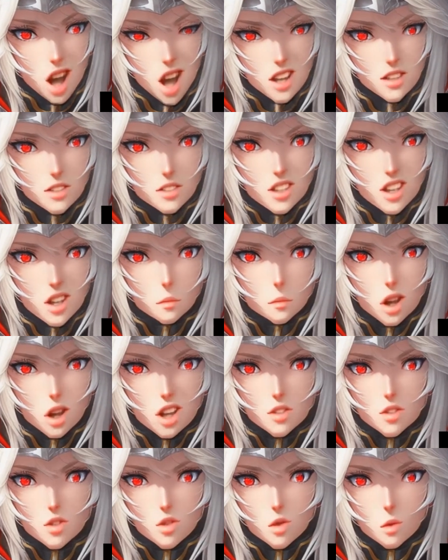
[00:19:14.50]
I seek a
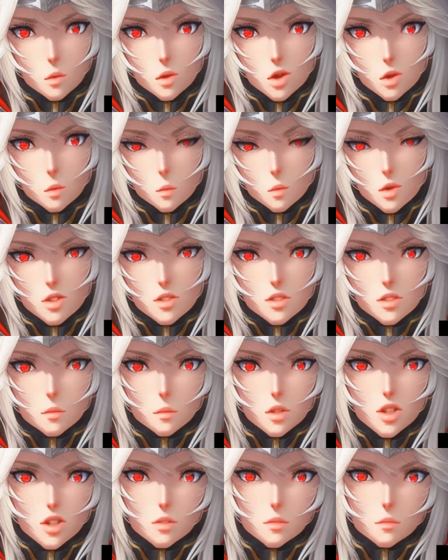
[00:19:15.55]
master who can wield
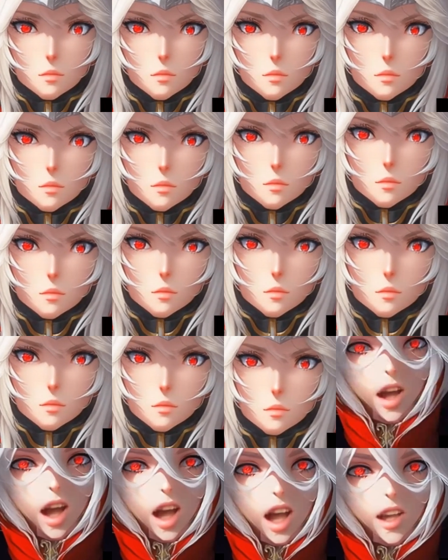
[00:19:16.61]
me.
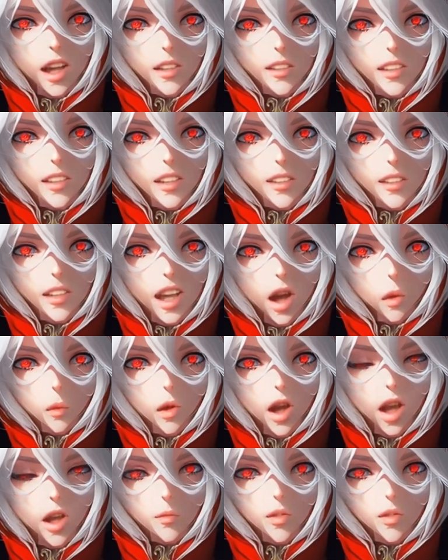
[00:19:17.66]
Hate, is that
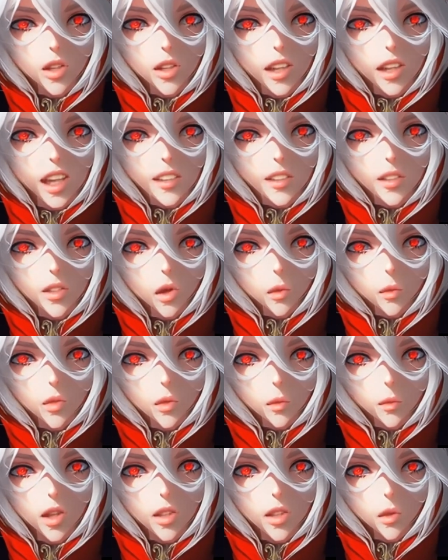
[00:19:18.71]
what I feel against those
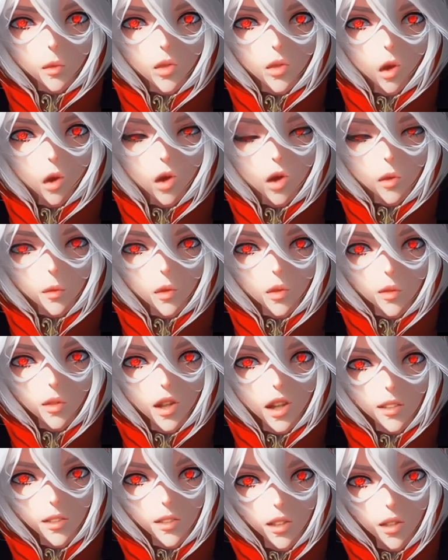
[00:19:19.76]
who did those horrible
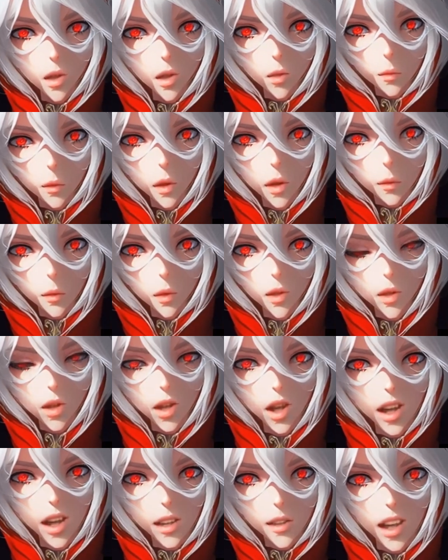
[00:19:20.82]
things to those people?
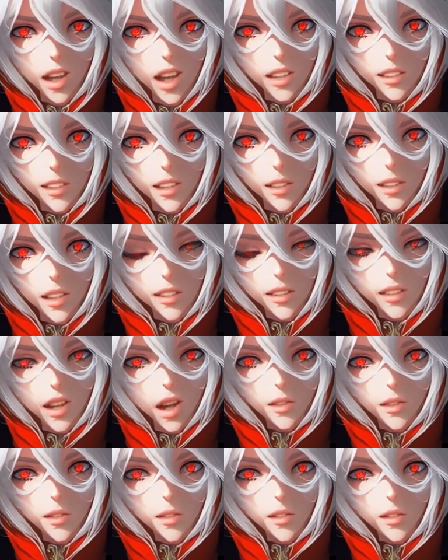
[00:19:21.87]
Is it
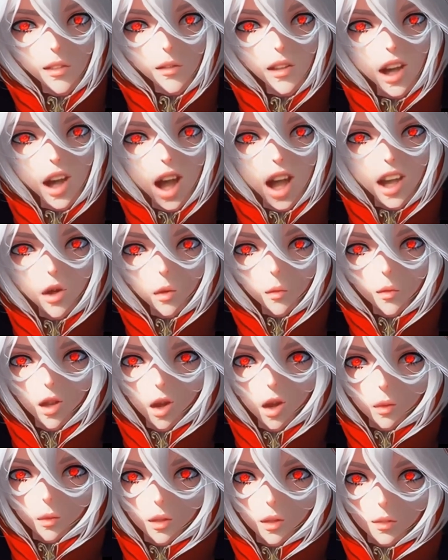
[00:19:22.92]
disgust? I don't
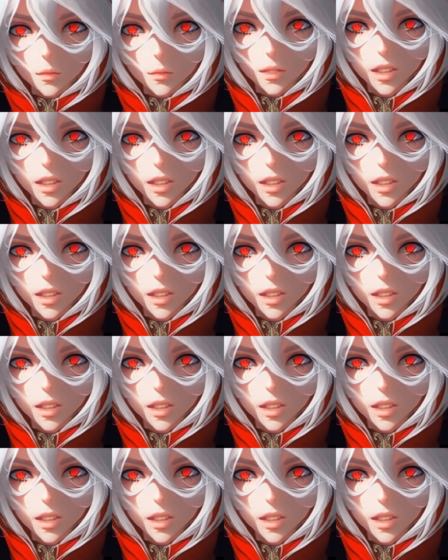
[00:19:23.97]
know.